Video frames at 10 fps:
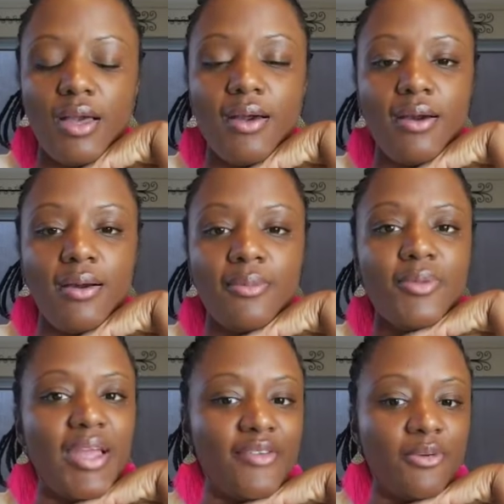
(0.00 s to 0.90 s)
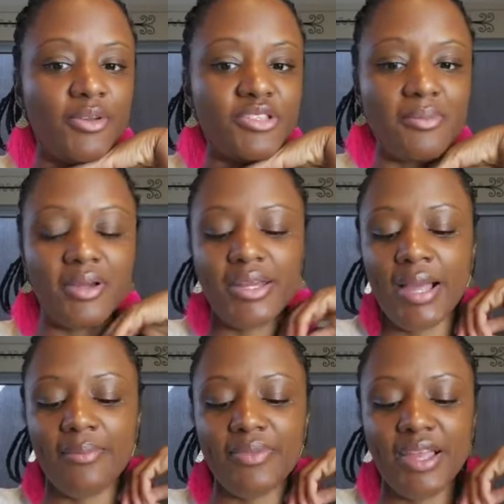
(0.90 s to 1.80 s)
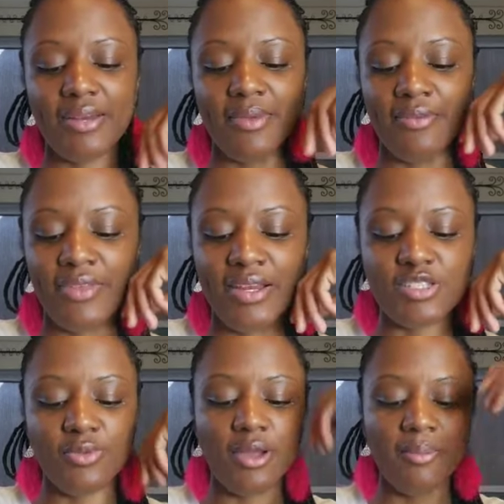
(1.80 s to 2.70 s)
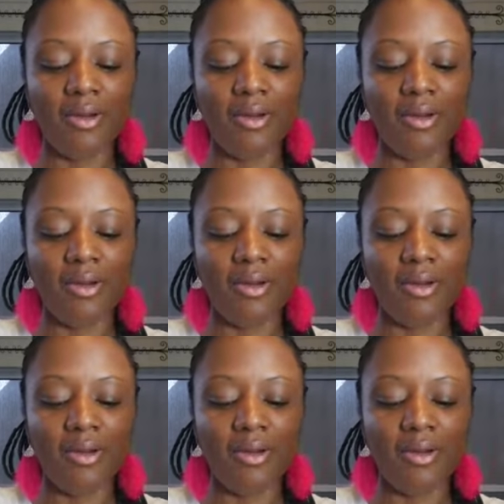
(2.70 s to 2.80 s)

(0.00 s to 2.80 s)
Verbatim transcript: um, we have on Music Monday. I'm thinking about that as well,